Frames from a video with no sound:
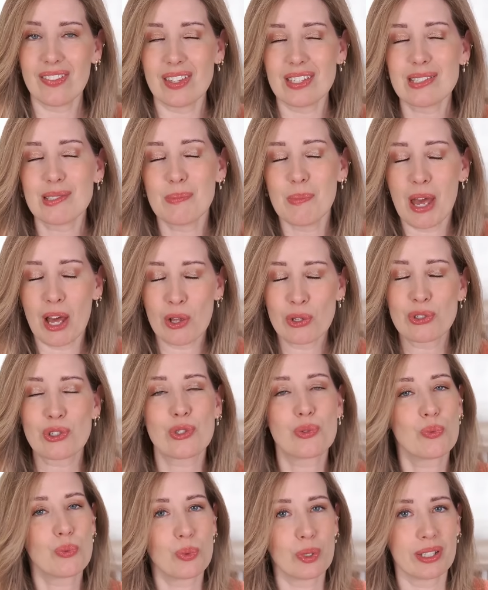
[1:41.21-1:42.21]
The smell
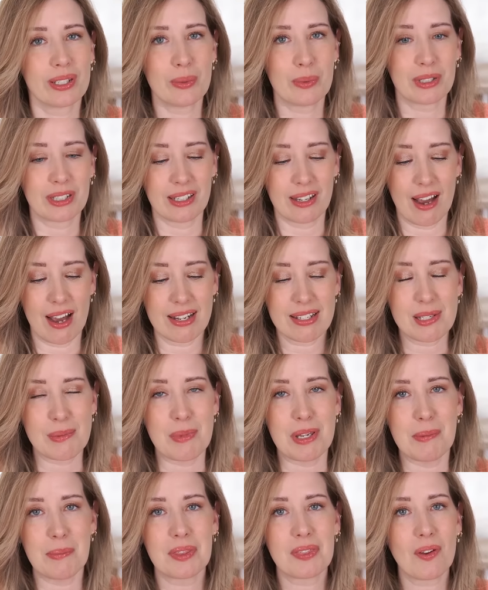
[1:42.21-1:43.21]
just really, really got to
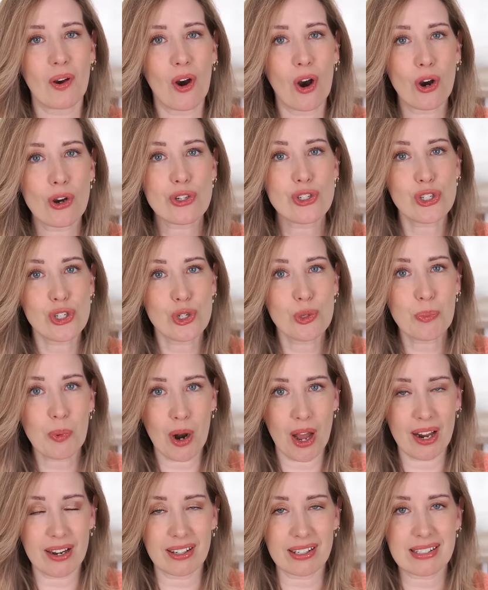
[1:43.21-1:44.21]
me. But there are two
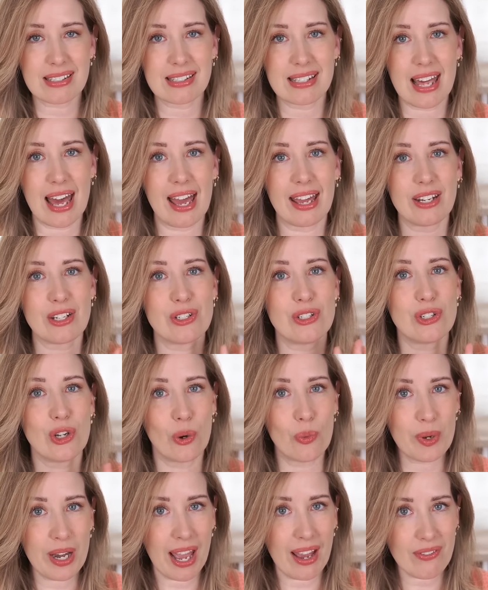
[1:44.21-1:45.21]
products that
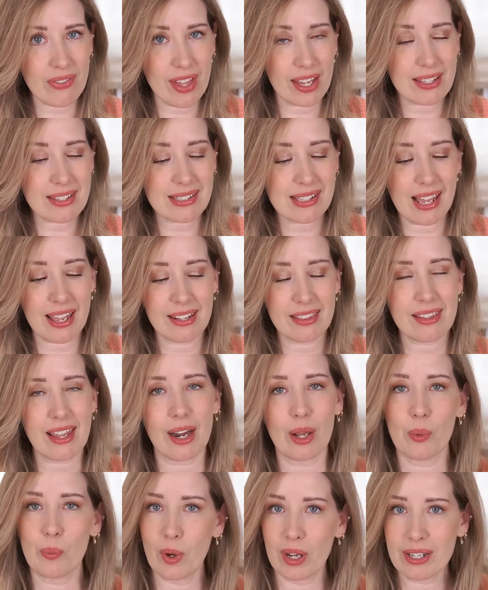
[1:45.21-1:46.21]
don't have that scent
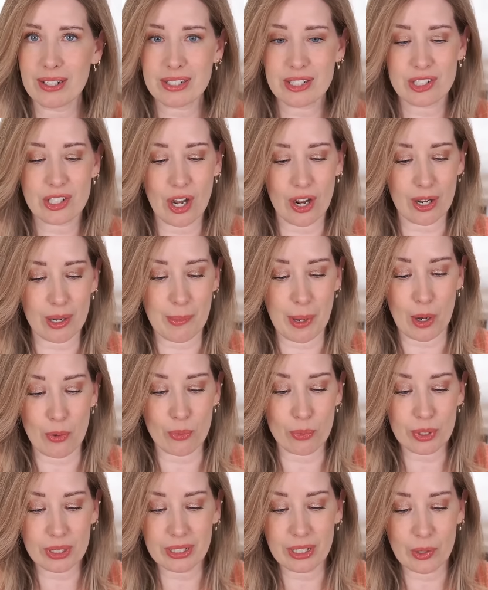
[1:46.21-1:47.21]
that I wanted to talk
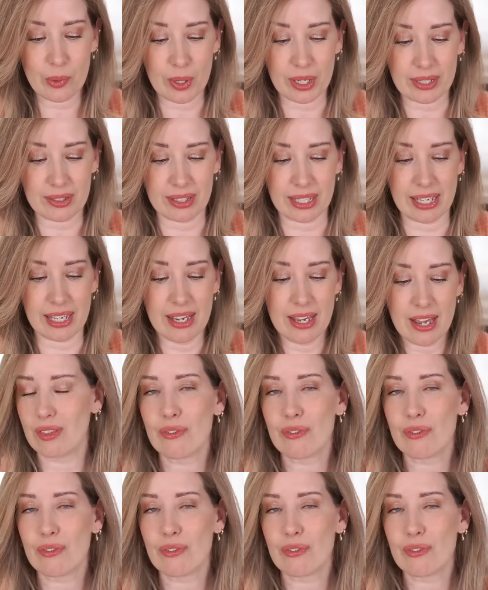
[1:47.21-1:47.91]
about really quickly.